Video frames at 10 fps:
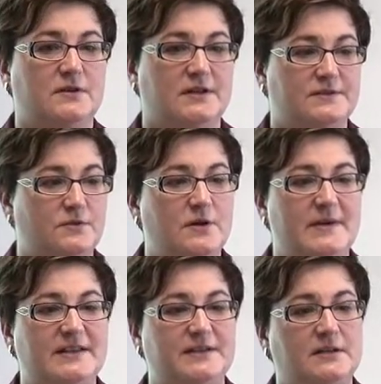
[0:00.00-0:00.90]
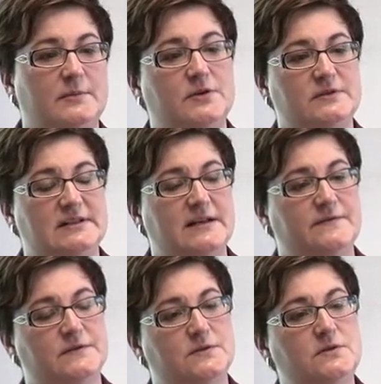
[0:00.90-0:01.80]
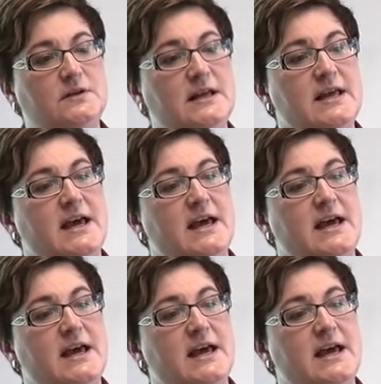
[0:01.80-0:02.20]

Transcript: a story about the little boy who's late for school,